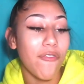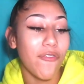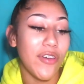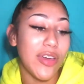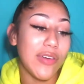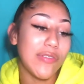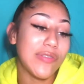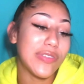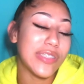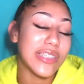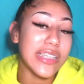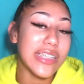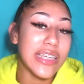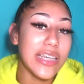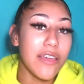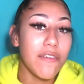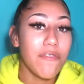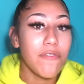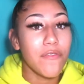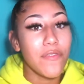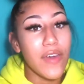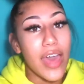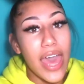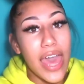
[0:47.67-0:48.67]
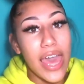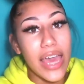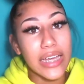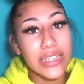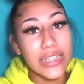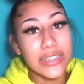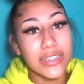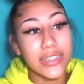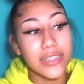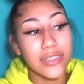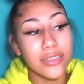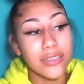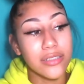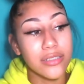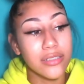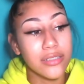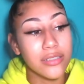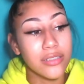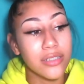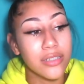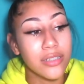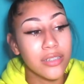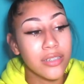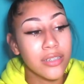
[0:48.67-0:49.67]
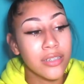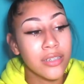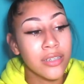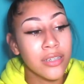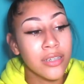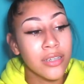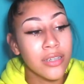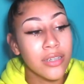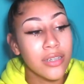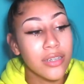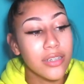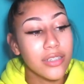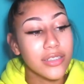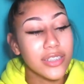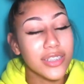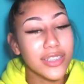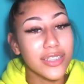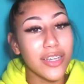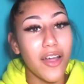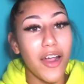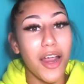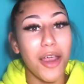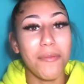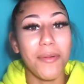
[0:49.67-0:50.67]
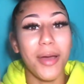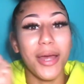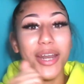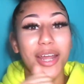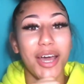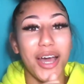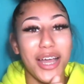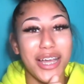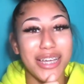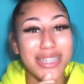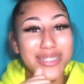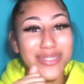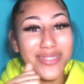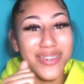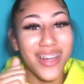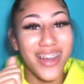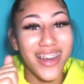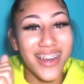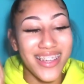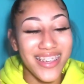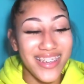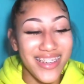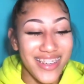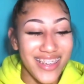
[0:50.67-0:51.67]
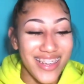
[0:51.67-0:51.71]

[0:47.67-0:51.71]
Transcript: 15 facts sorry my dog is right